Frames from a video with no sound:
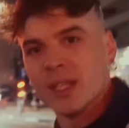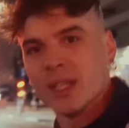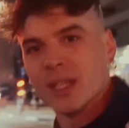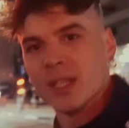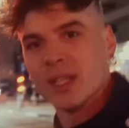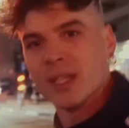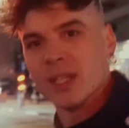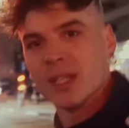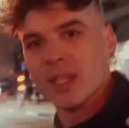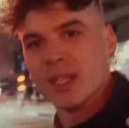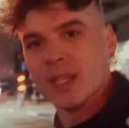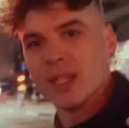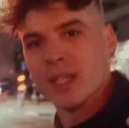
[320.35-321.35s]

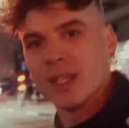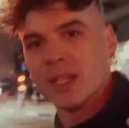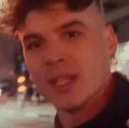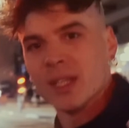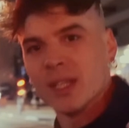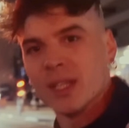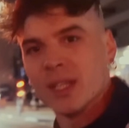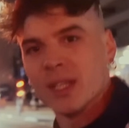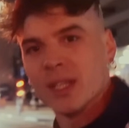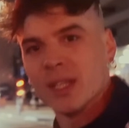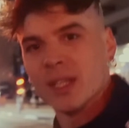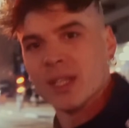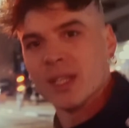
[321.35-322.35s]

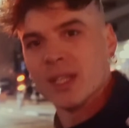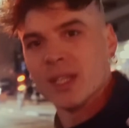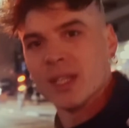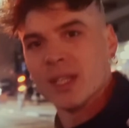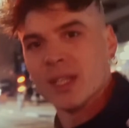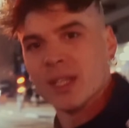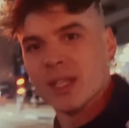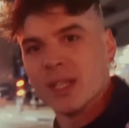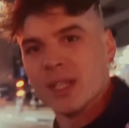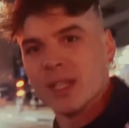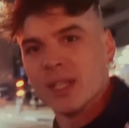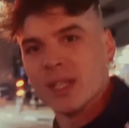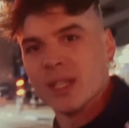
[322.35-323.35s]

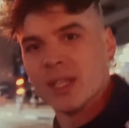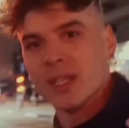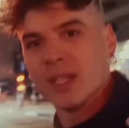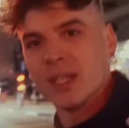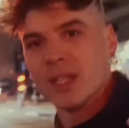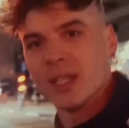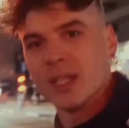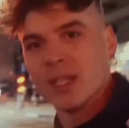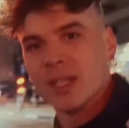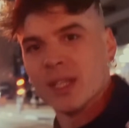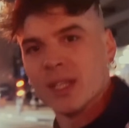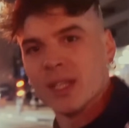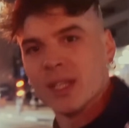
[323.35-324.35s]

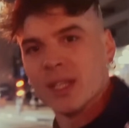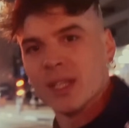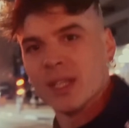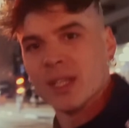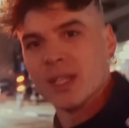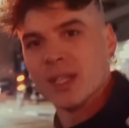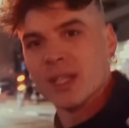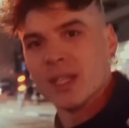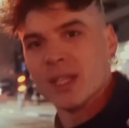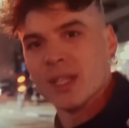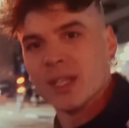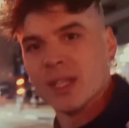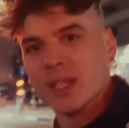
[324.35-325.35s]

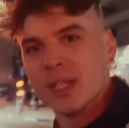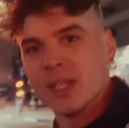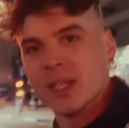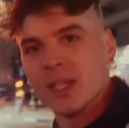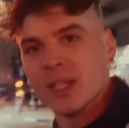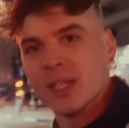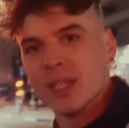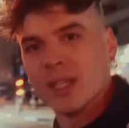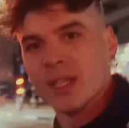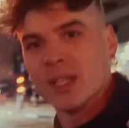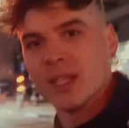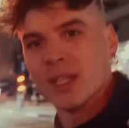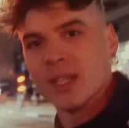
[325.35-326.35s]

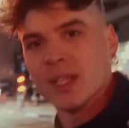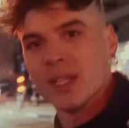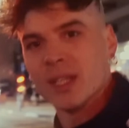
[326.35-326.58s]
(silent)